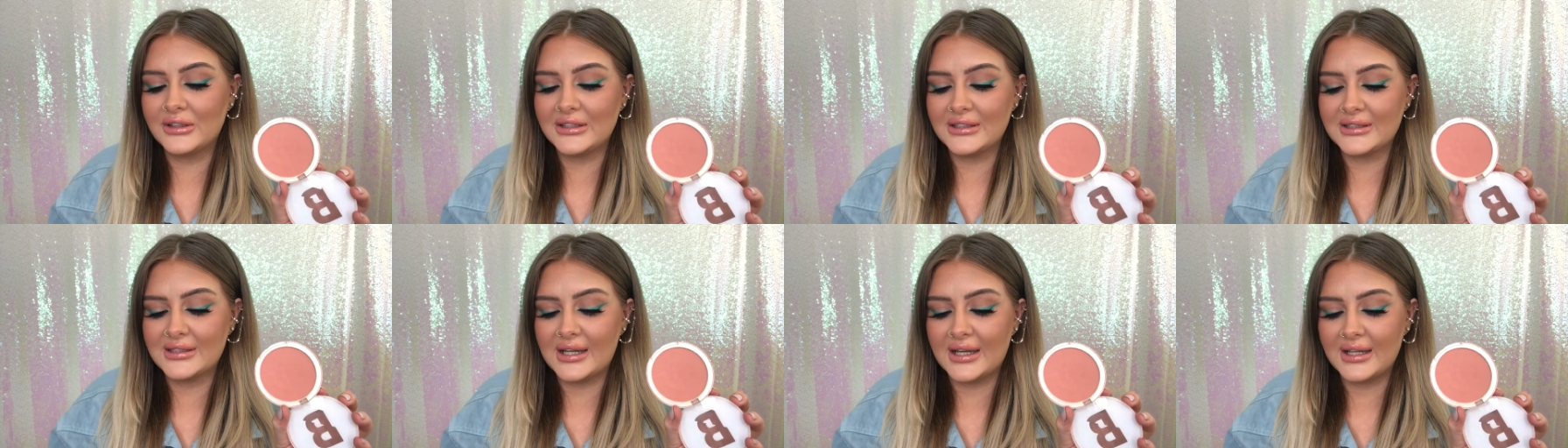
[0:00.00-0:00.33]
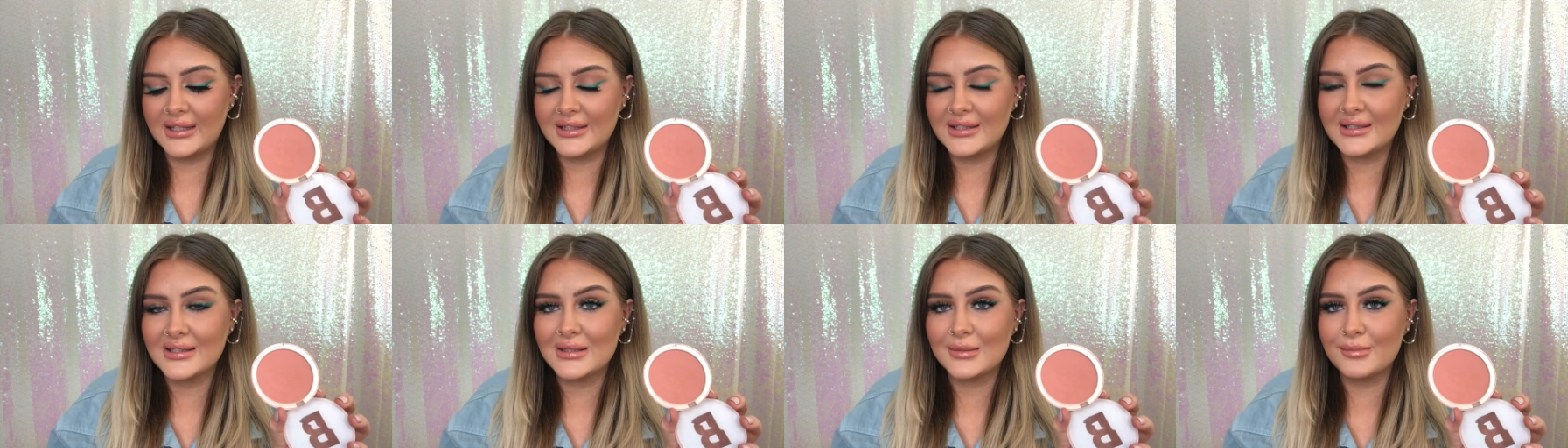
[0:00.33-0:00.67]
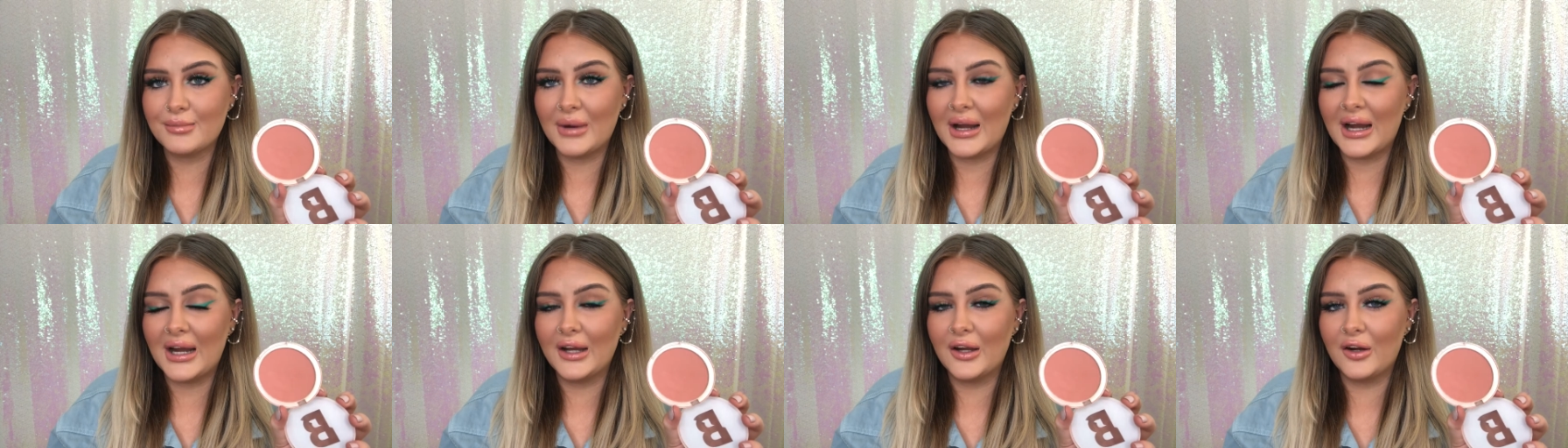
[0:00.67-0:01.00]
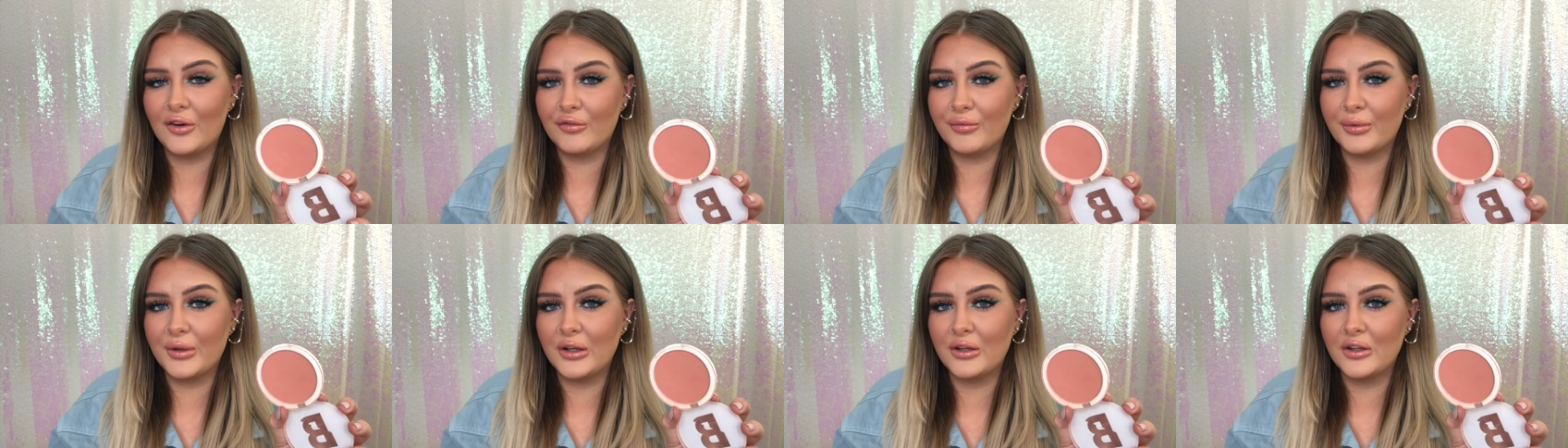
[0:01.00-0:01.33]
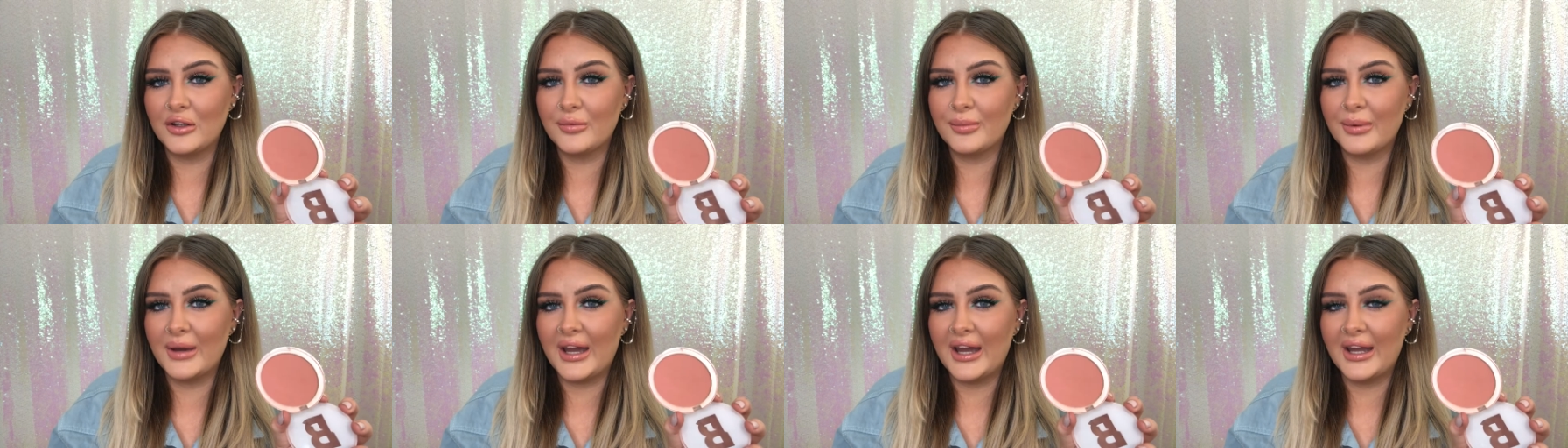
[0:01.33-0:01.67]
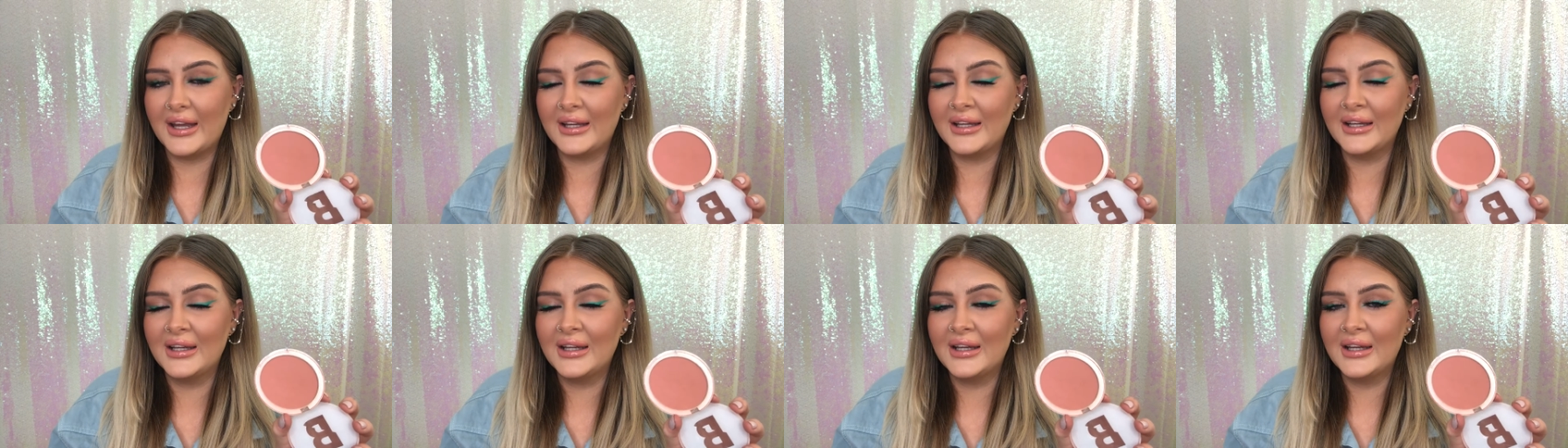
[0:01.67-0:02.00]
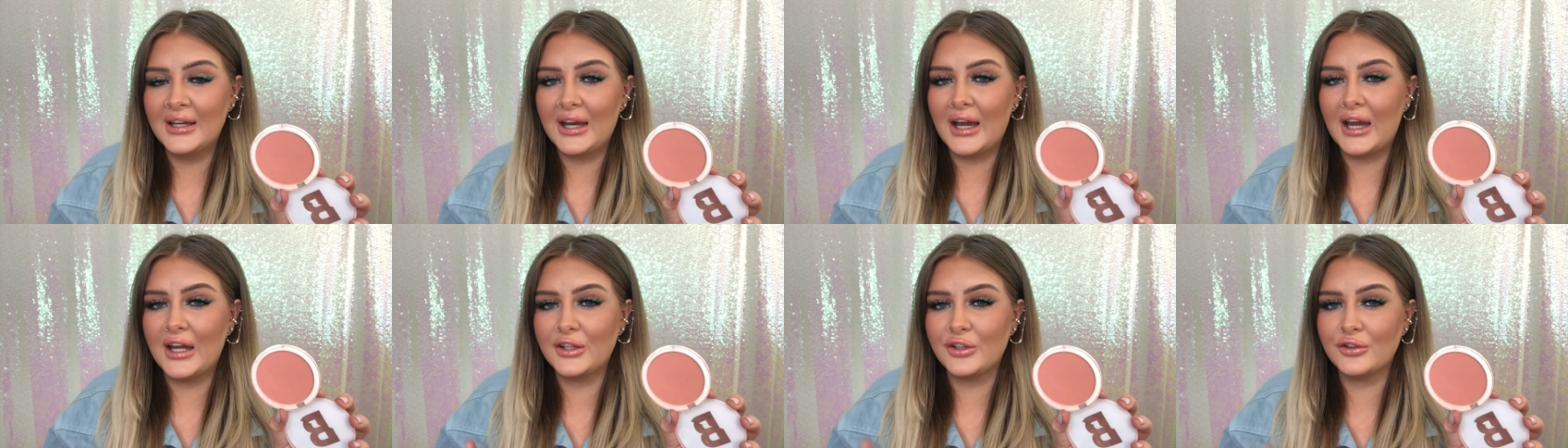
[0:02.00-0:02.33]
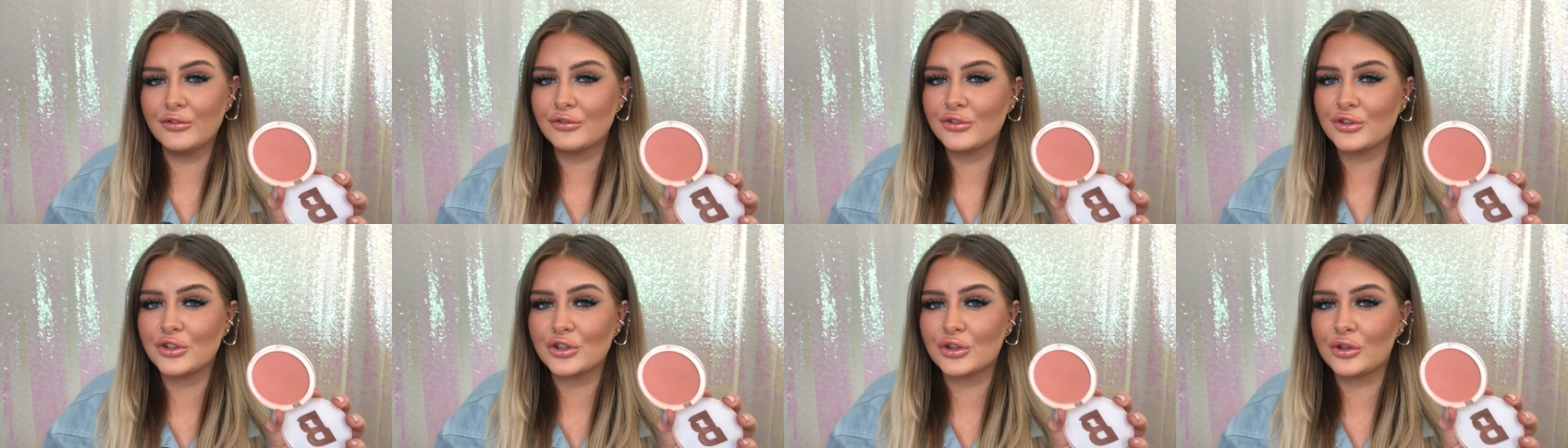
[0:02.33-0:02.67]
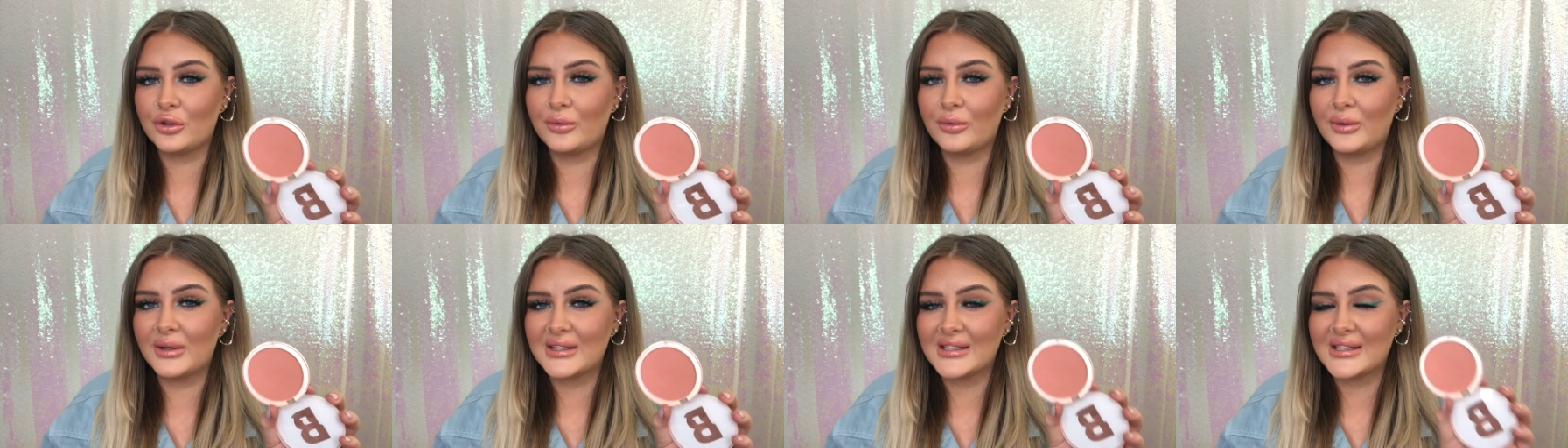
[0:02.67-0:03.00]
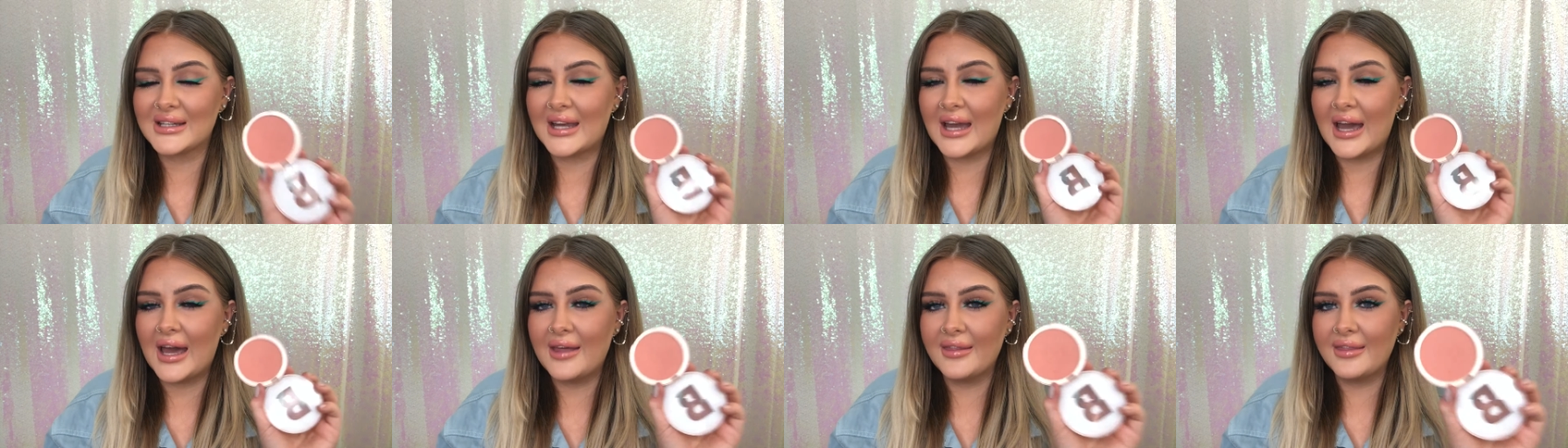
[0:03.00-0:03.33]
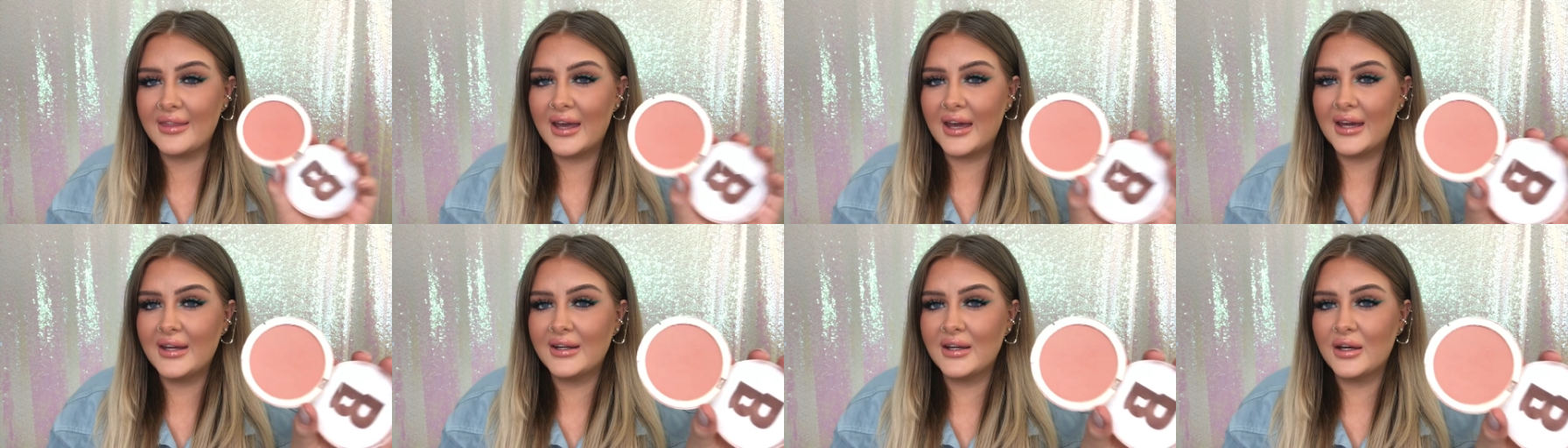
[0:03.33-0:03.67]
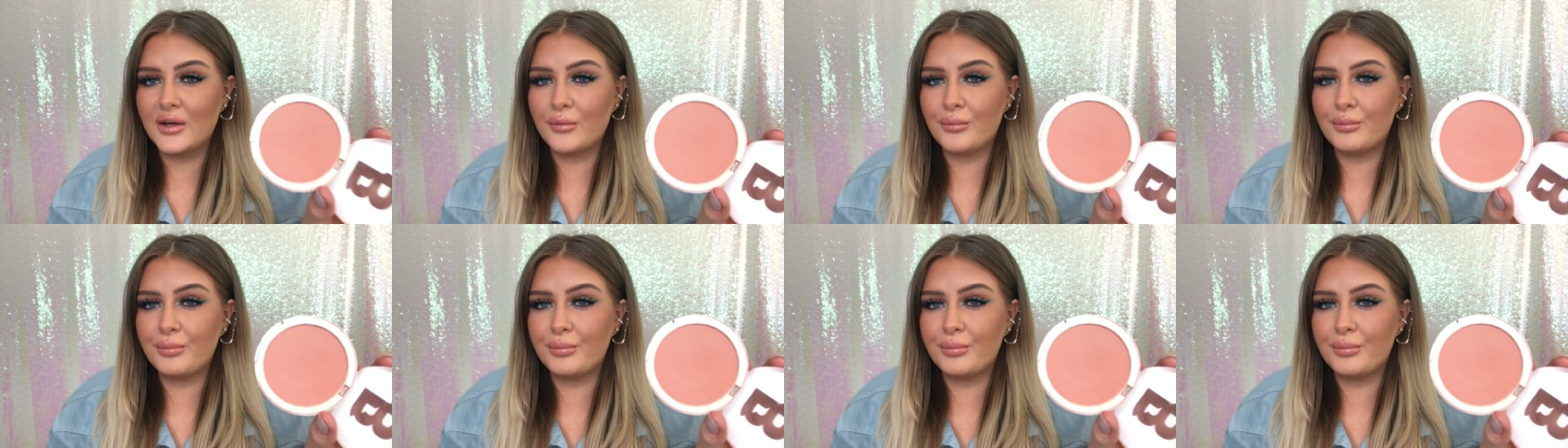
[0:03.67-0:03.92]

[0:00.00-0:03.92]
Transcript: deciding to buy off Beauty Bay and you're unsure what to get, then